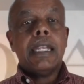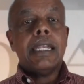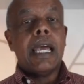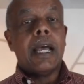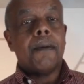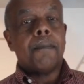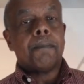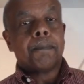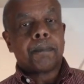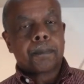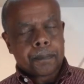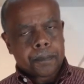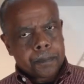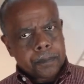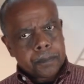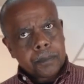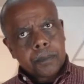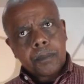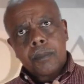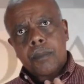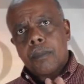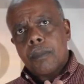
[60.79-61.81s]
Now,
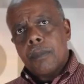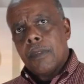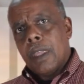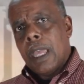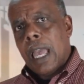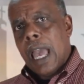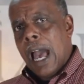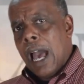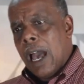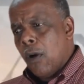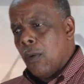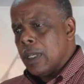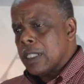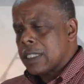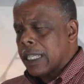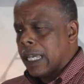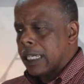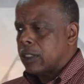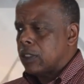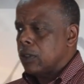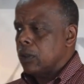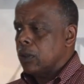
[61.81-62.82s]
I always
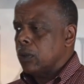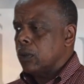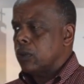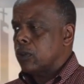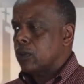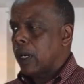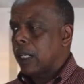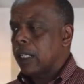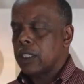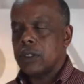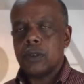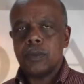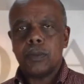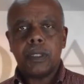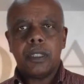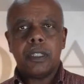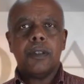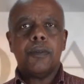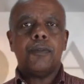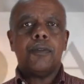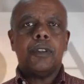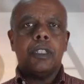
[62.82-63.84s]
like to try to
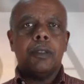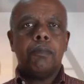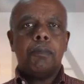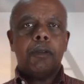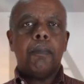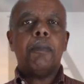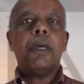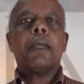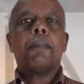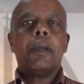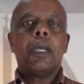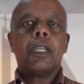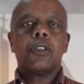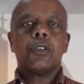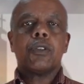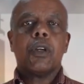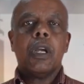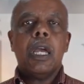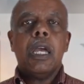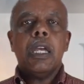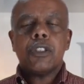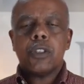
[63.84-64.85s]
give the, the big
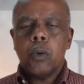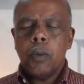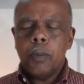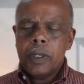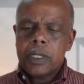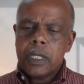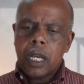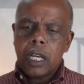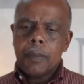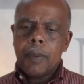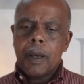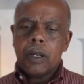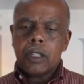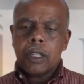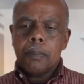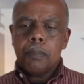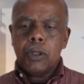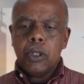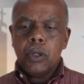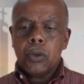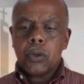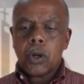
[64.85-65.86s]
picture. So when we talk about
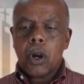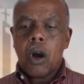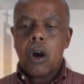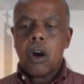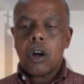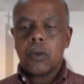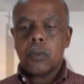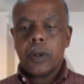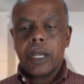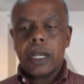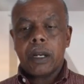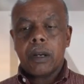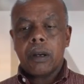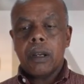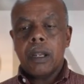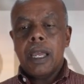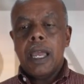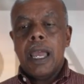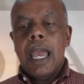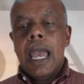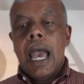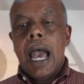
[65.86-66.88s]
computer hardware,
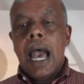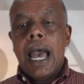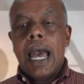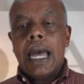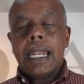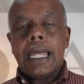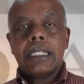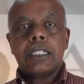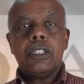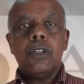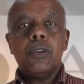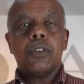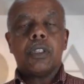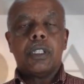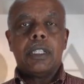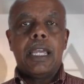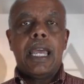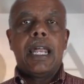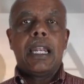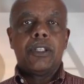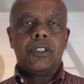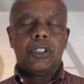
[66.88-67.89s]
I like to use
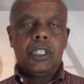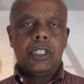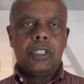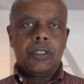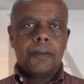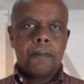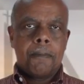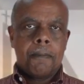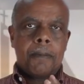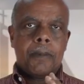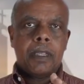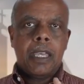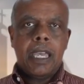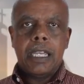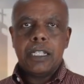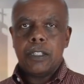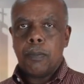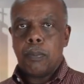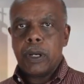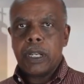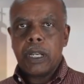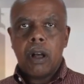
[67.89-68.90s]
analogies
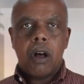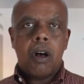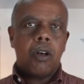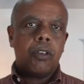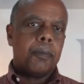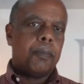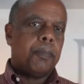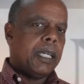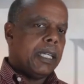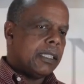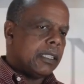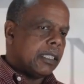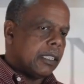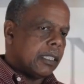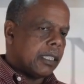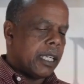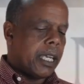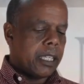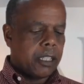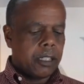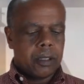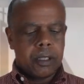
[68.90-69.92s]
and to bring all the pieces
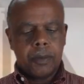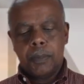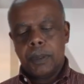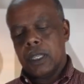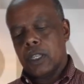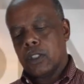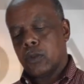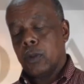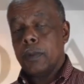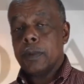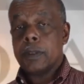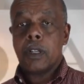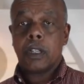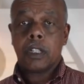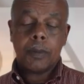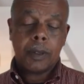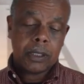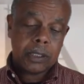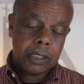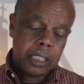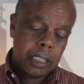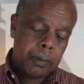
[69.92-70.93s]
together because we've been talking
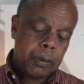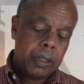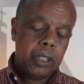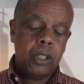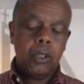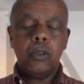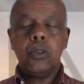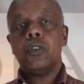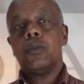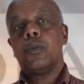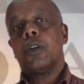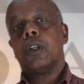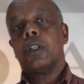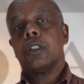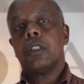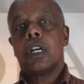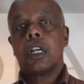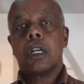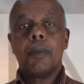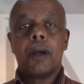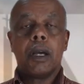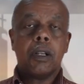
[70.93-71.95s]
about CPUs, we're going
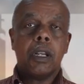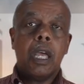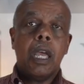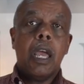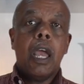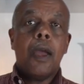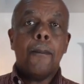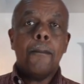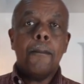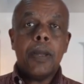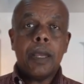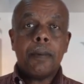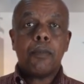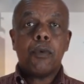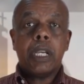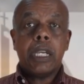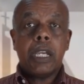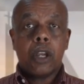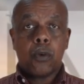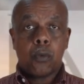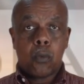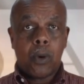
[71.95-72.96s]
to talk about
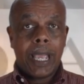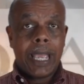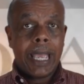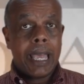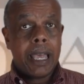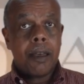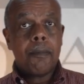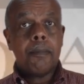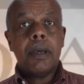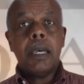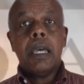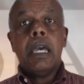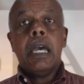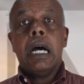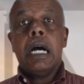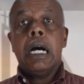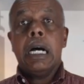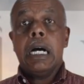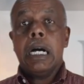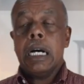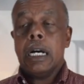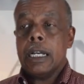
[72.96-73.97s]
memory, RAM,
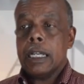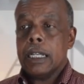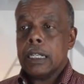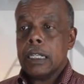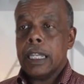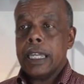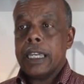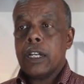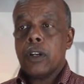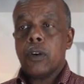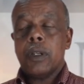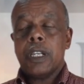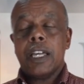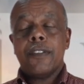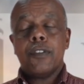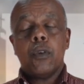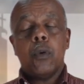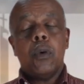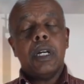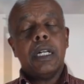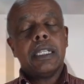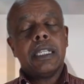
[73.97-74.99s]
uh, layer
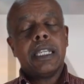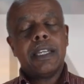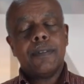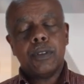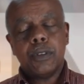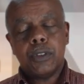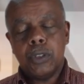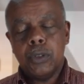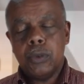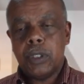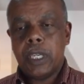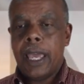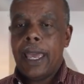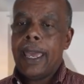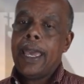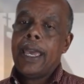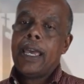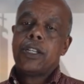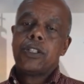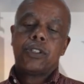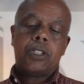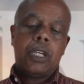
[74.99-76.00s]
level one, level two
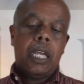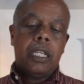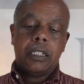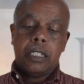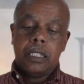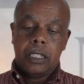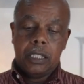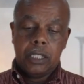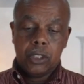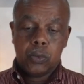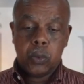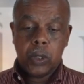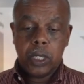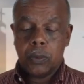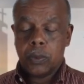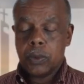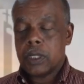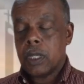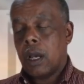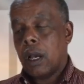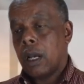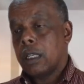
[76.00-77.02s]
cache. This week
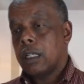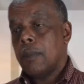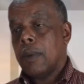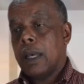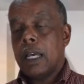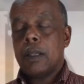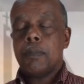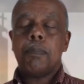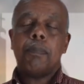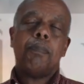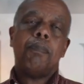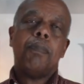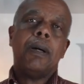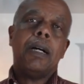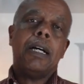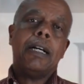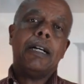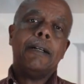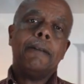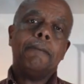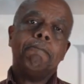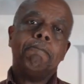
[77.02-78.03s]
we're talking about
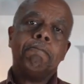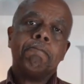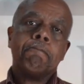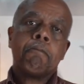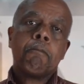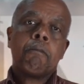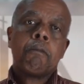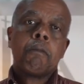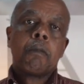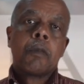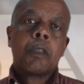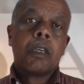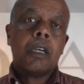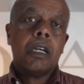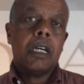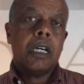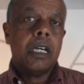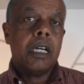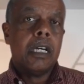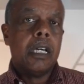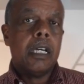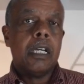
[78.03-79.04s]
um,
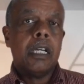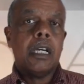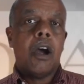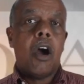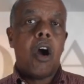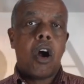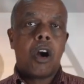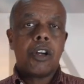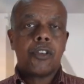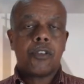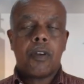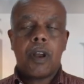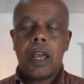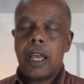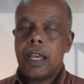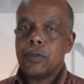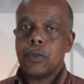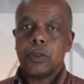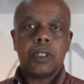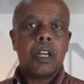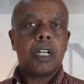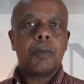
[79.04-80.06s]
hard
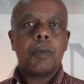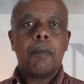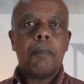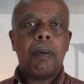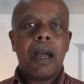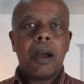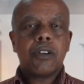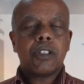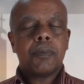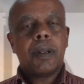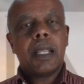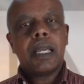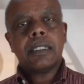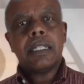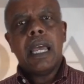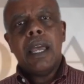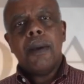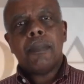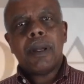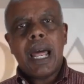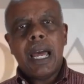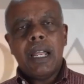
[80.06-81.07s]
drives, we talked about power supplies,
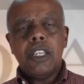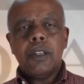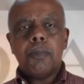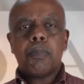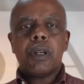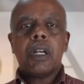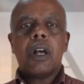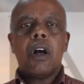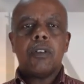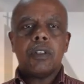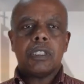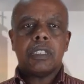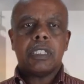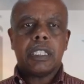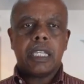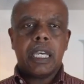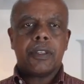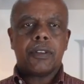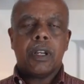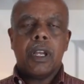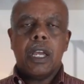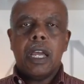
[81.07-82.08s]
but how do you bring all this
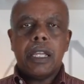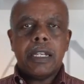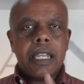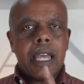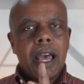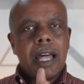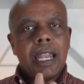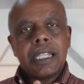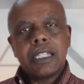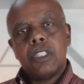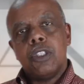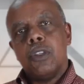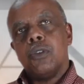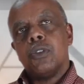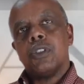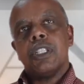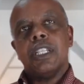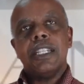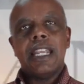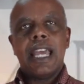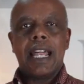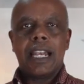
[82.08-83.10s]
together? Now, I like to use
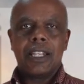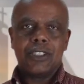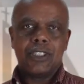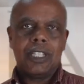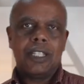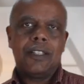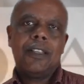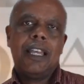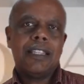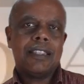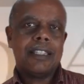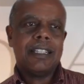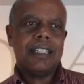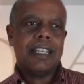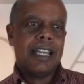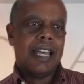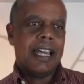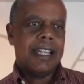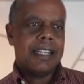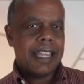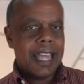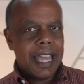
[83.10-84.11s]
an analogy, and
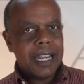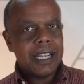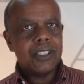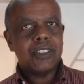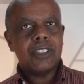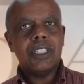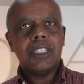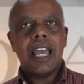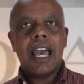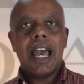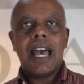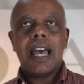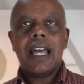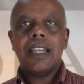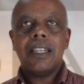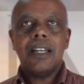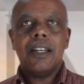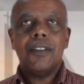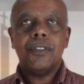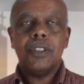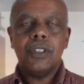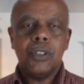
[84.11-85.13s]
the analogy I
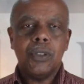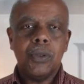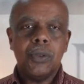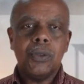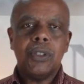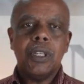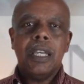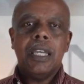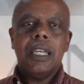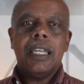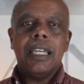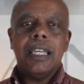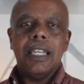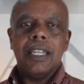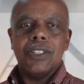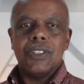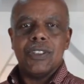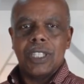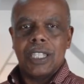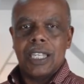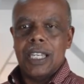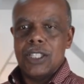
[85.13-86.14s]
love to use
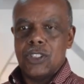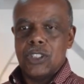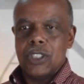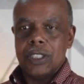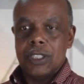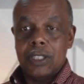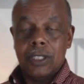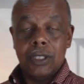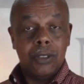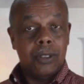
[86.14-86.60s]
is the kitchen.